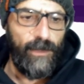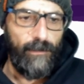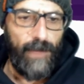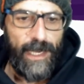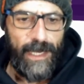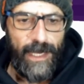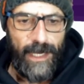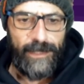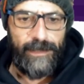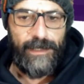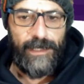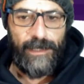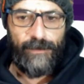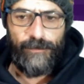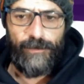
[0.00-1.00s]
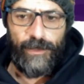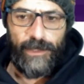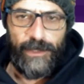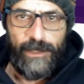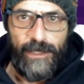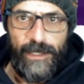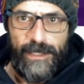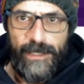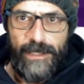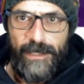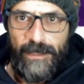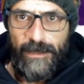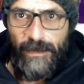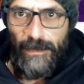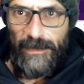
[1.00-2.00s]
my idea for
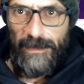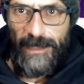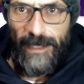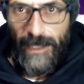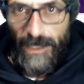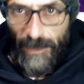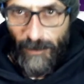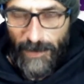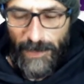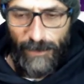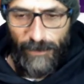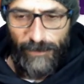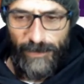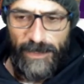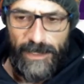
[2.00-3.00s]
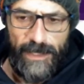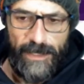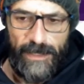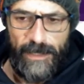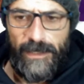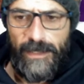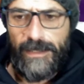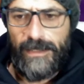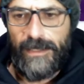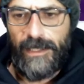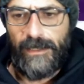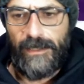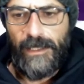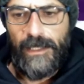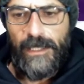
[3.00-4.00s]
this second part of the season is that